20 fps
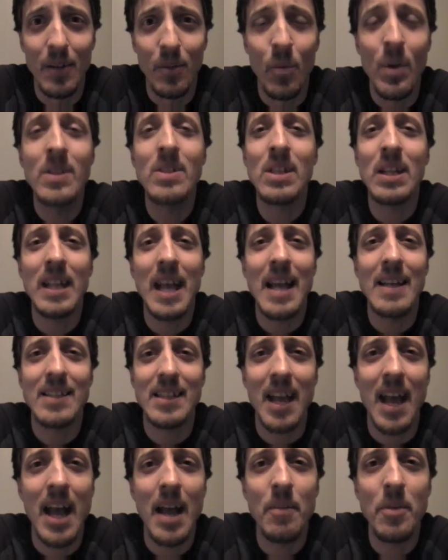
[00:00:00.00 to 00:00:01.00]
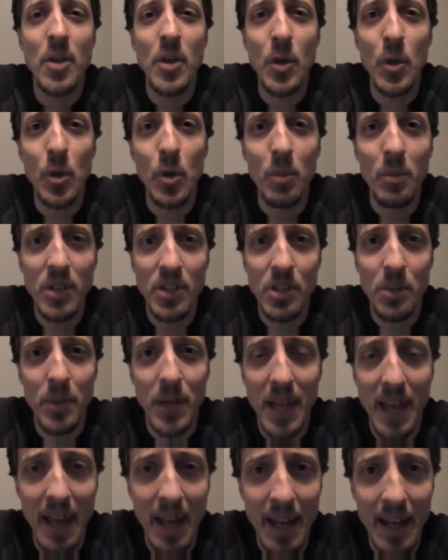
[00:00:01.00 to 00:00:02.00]
when's the last time you, Mr.
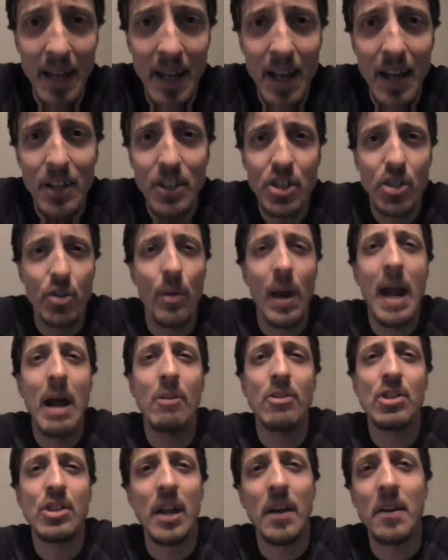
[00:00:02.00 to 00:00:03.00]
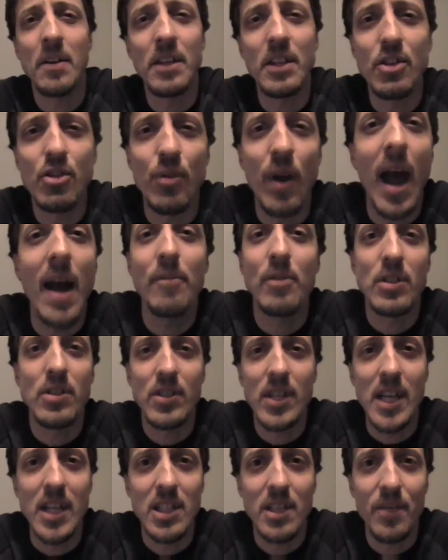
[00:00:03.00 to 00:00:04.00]
McCain, scrounged under the driver's
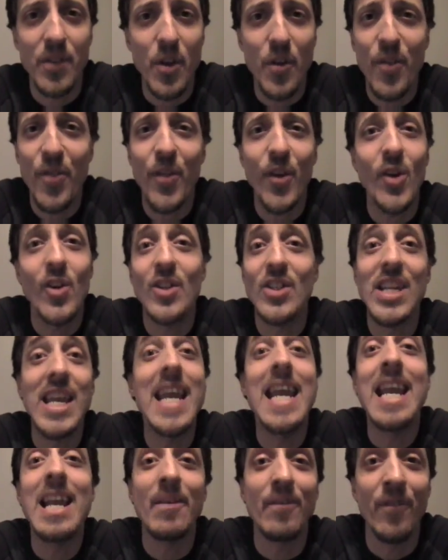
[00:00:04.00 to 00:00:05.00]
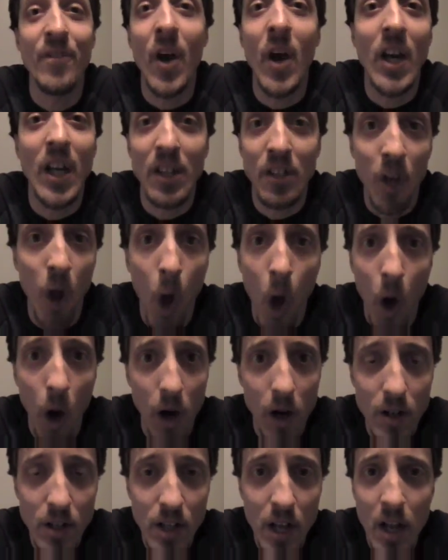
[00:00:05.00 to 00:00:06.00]
seats of your 13 fucking
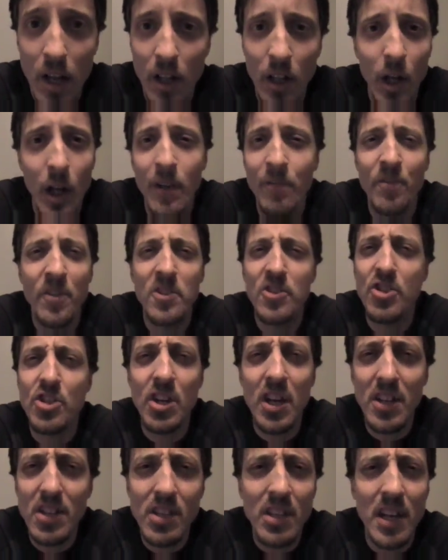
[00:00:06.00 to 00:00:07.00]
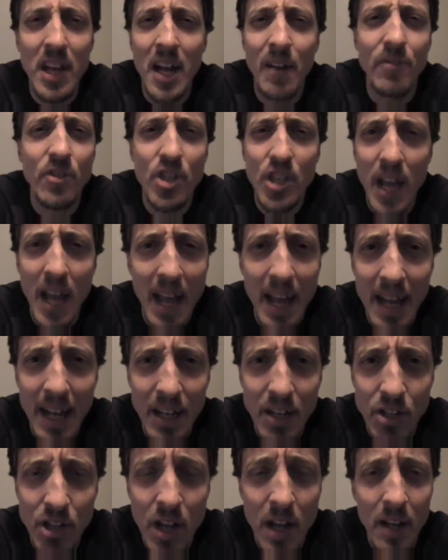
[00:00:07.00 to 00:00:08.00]
cars looking for just enough
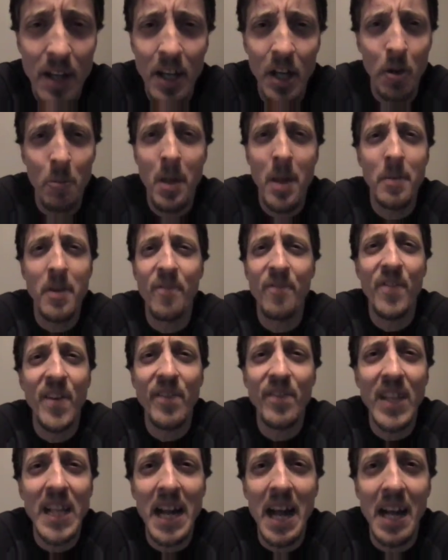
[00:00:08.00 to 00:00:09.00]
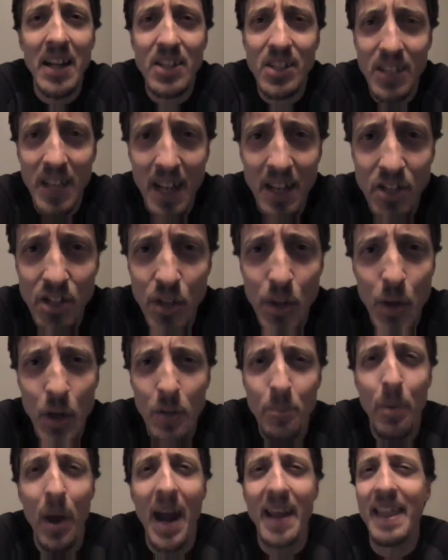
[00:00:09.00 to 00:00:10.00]
change? You know, maybe 59 cents so you
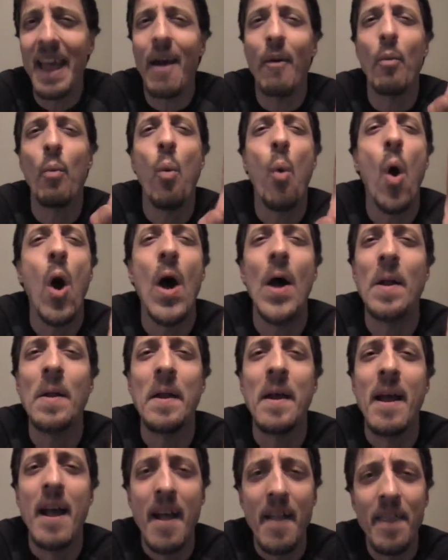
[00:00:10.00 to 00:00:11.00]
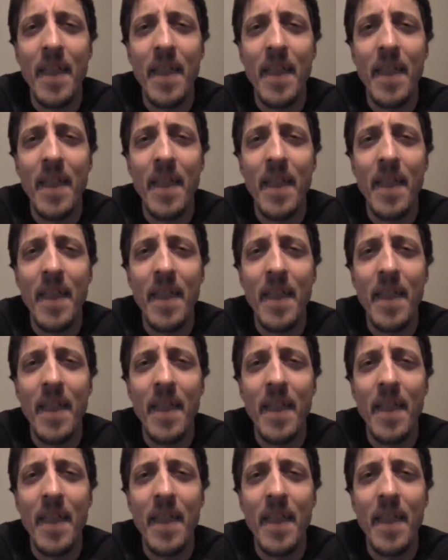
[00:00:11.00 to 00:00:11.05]
could buy that one